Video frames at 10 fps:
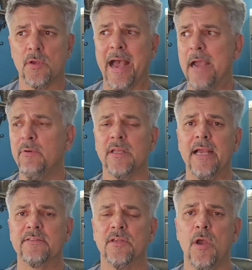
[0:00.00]
So I would
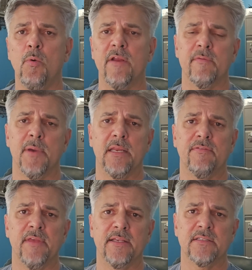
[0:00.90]
like to know what everybody
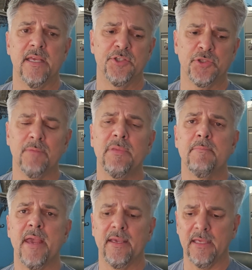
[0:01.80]
thinks they should be
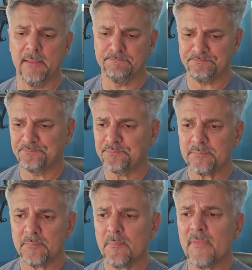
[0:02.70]
making
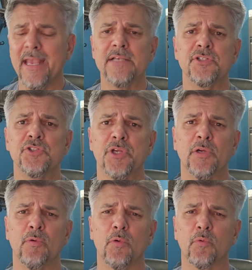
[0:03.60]
as a
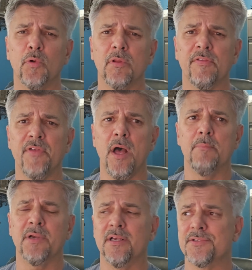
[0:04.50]
general rule of
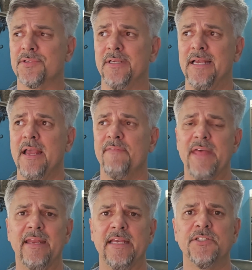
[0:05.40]
thumb, because
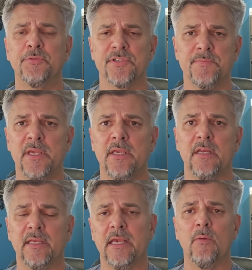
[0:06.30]
that interests me.
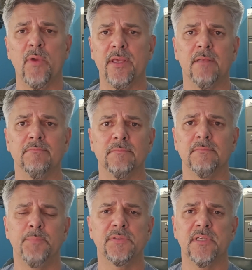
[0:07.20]
And again, we can
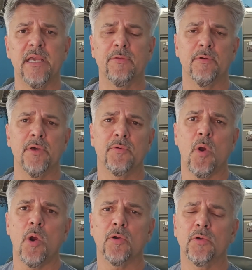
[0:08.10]
put together another
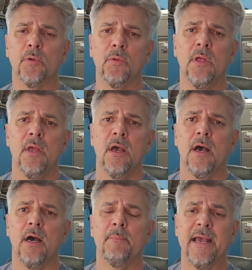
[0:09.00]
article
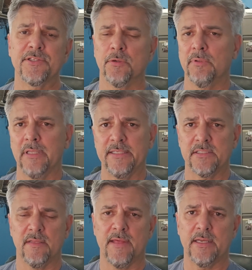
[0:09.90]
as it
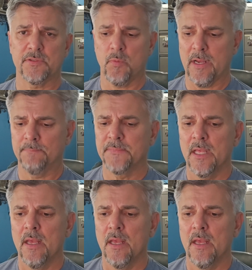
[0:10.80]
relates to that as well.